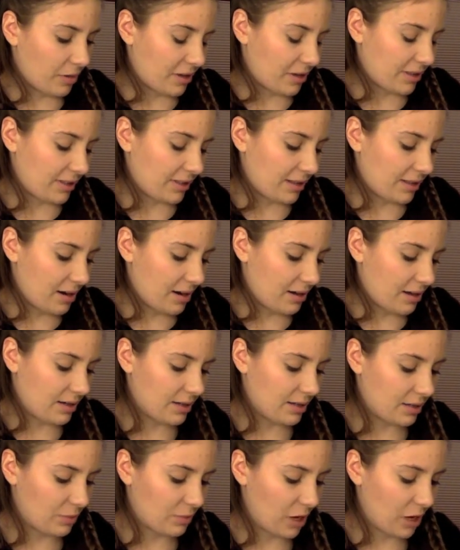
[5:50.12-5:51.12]
but
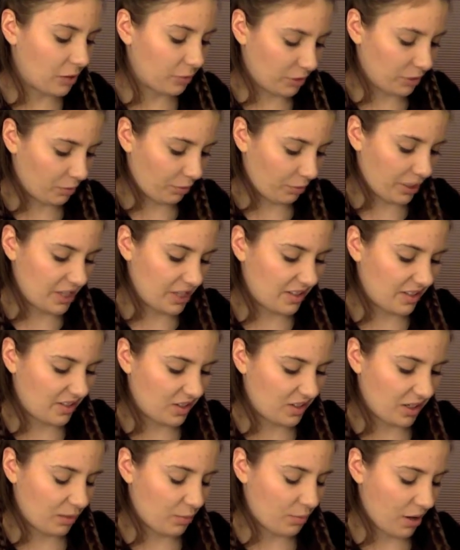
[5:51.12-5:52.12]
it helps the braids
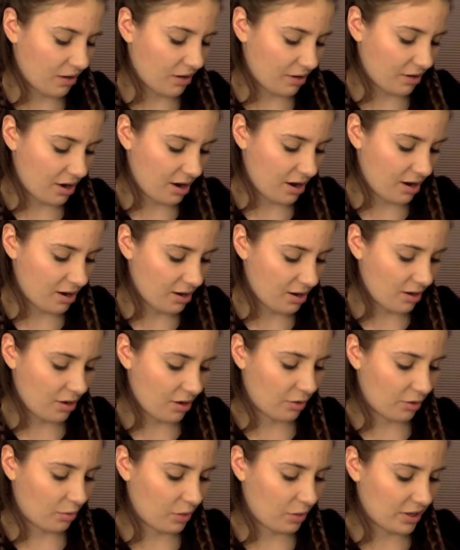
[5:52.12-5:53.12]
stick better.
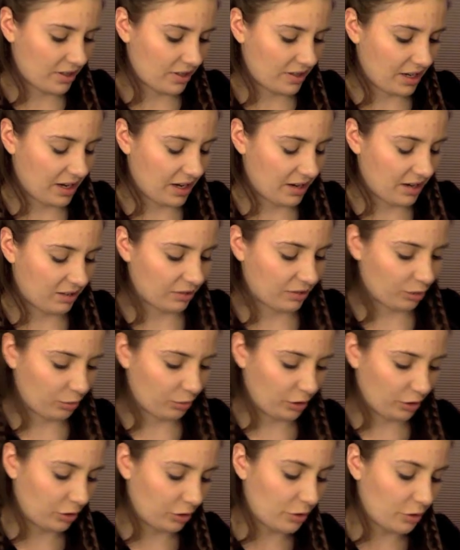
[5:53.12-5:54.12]
Otherwise they get a
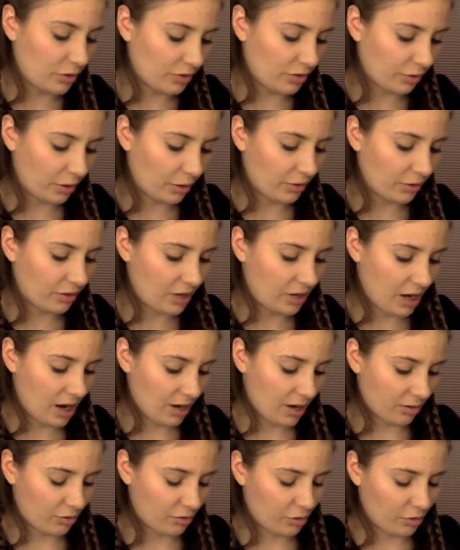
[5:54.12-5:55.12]
little bit loose throughout the
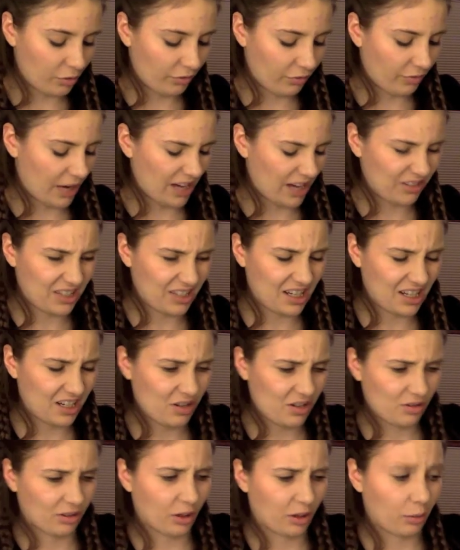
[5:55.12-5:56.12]
day. I don't tend
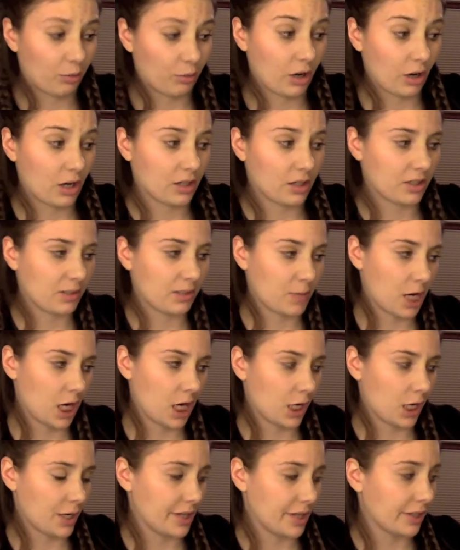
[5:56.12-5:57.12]
to use a lot of products in my
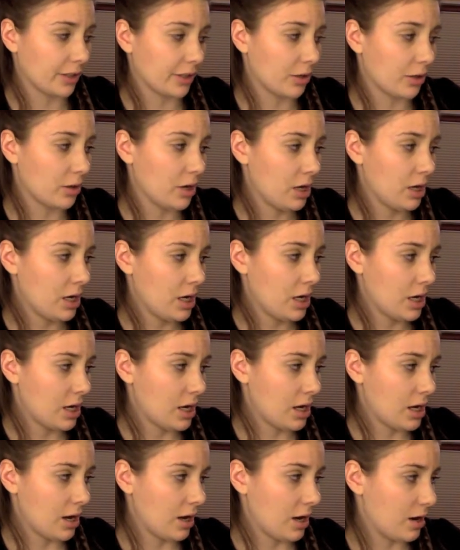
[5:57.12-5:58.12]
hair, so
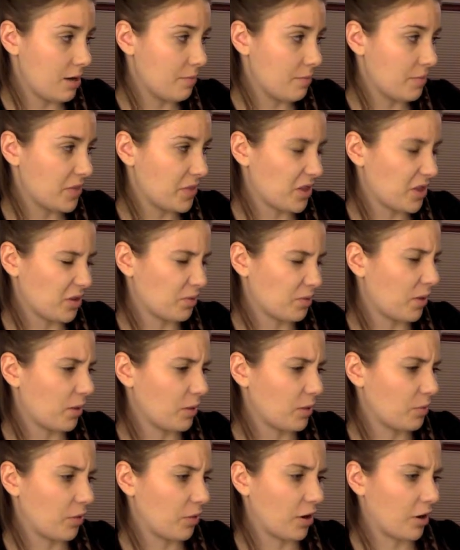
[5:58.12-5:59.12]
there's
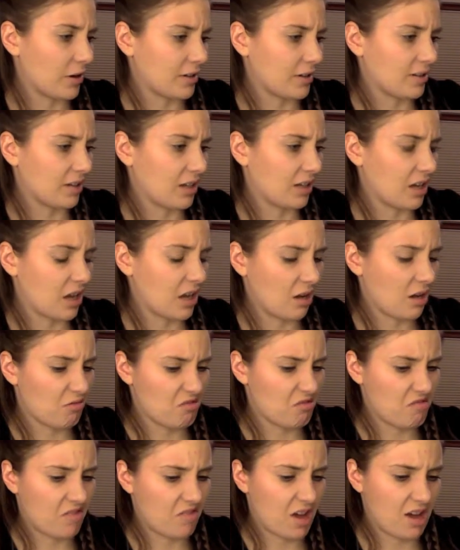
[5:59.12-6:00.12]
probably products that can get
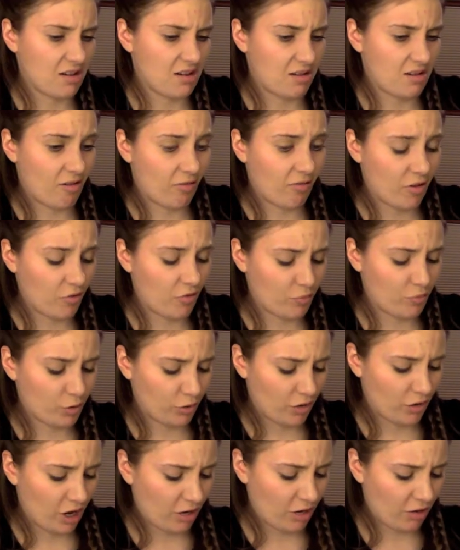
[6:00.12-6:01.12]
rid of that. If you've
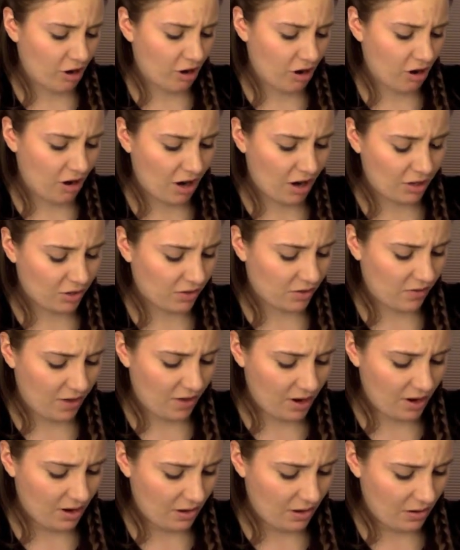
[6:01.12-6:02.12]
blow dried your hair, I just
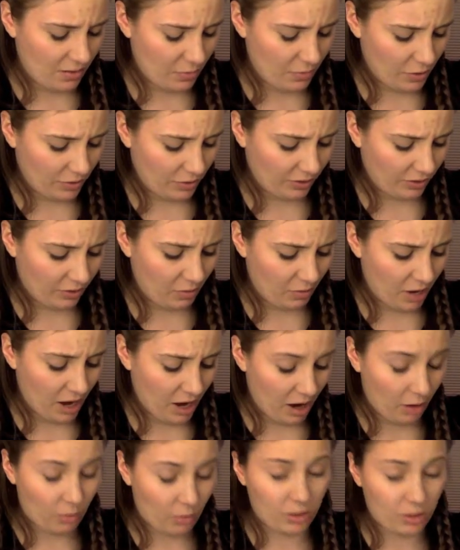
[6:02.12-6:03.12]
find personally my
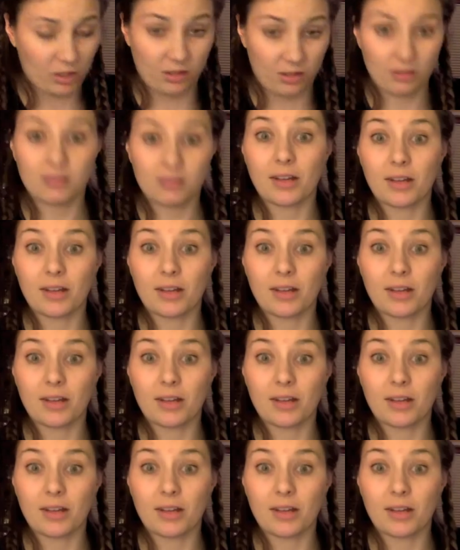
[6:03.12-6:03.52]
hair, which is